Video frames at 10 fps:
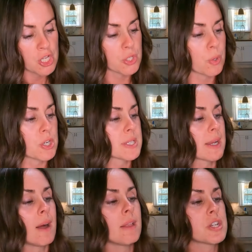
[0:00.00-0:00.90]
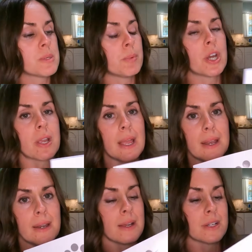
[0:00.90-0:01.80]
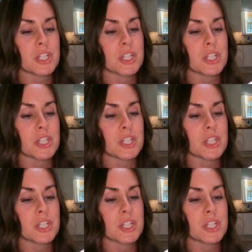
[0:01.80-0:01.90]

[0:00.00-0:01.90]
So her psychology book, and